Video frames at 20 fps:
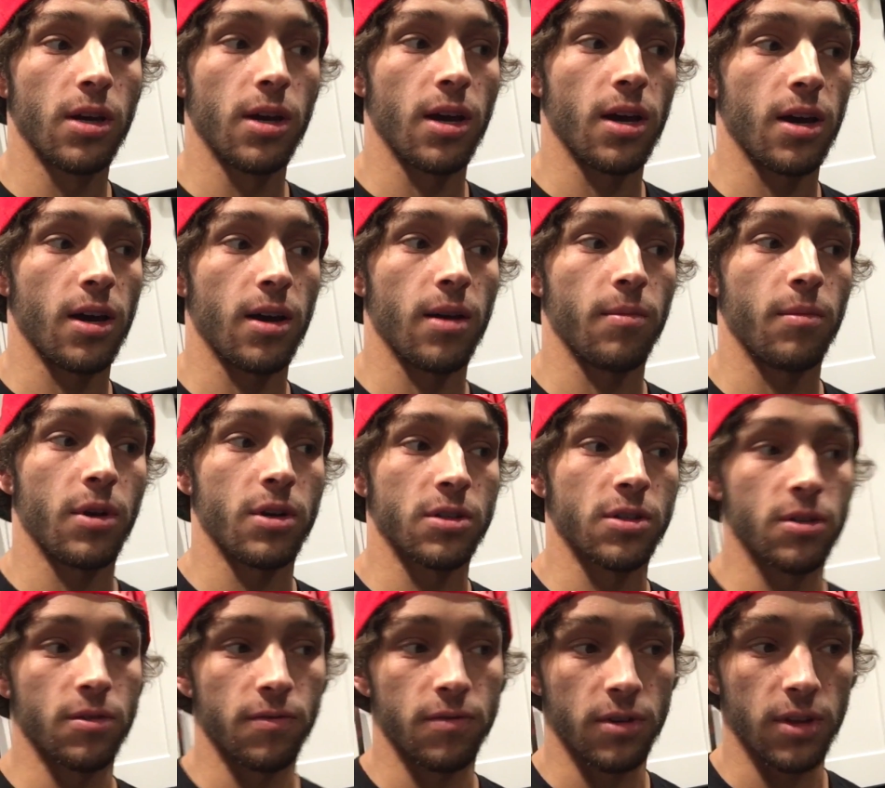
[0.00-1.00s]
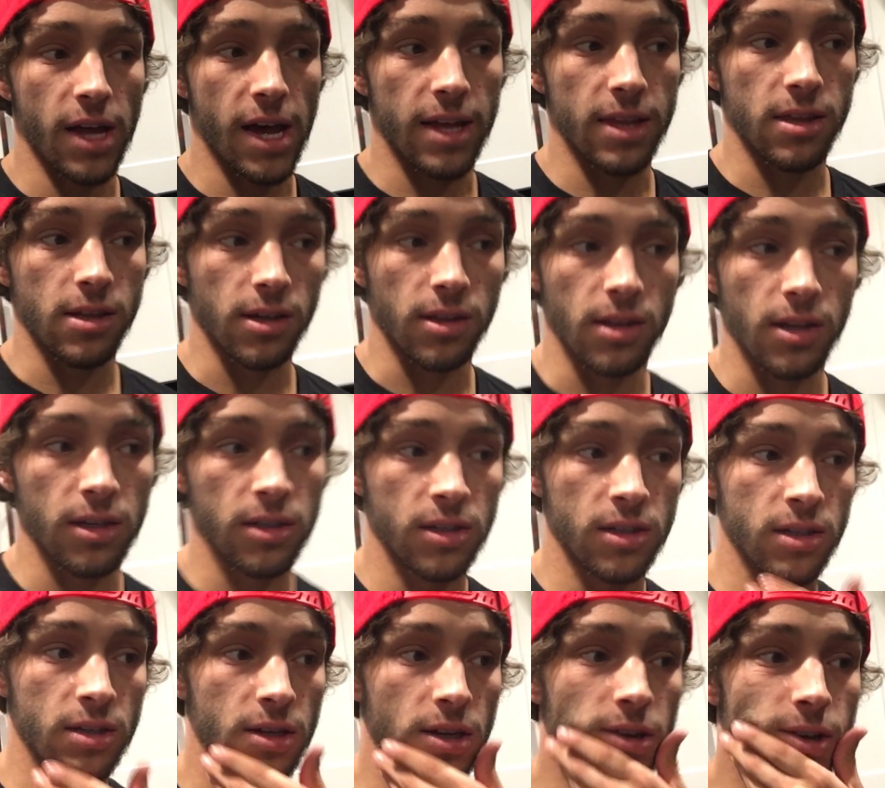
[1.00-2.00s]
also for lat
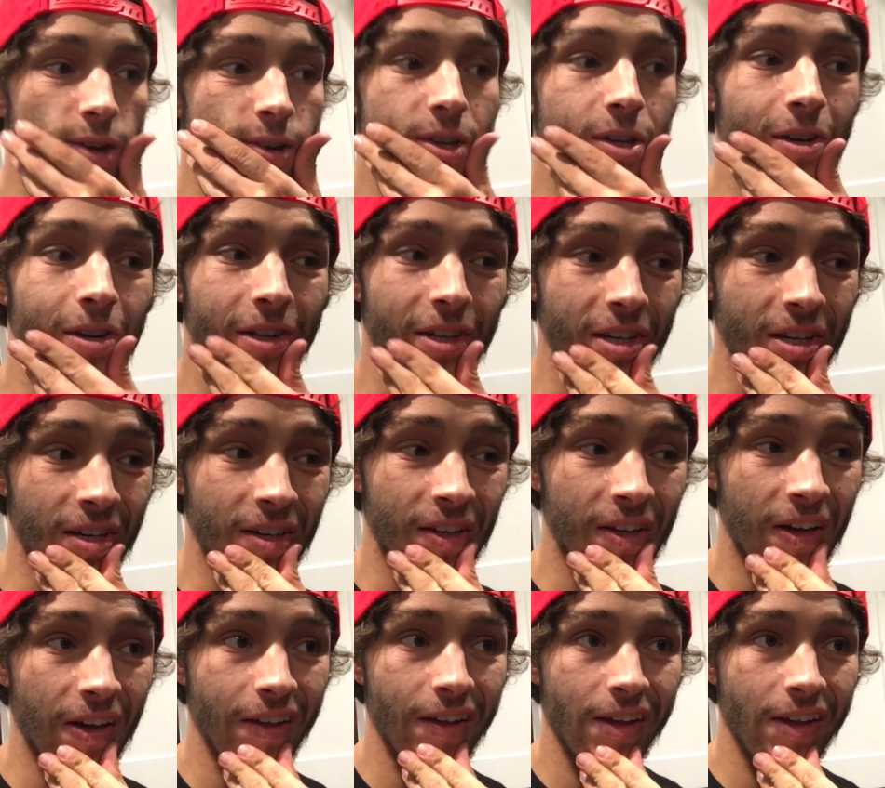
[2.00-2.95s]
thickness. So I did